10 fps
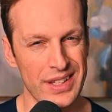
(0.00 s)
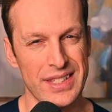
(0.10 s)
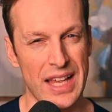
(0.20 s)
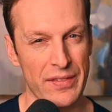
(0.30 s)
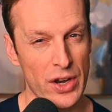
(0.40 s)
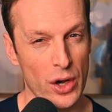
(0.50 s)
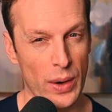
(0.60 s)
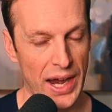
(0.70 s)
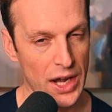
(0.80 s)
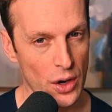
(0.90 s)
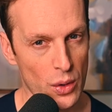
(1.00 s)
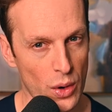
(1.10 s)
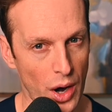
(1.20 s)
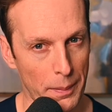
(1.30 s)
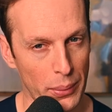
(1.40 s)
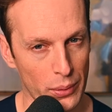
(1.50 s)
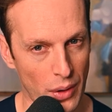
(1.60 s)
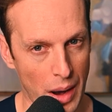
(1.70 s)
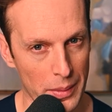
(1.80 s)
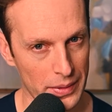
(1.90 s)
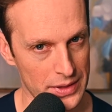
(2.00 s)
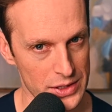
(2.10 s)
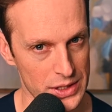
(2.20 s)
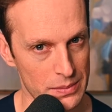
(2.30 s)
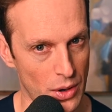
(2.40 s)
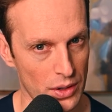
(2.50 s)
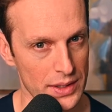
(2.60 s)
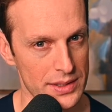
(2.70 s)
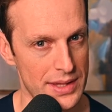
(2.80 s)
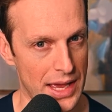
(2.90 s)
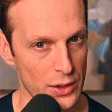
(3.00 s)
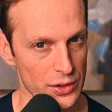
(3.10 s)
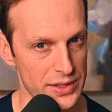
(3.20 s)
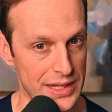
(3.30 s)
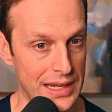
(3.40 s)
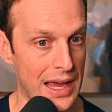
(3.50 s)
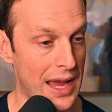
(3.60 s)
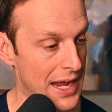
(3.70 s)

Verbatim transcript: 7080 are probably the smallest that you'll see.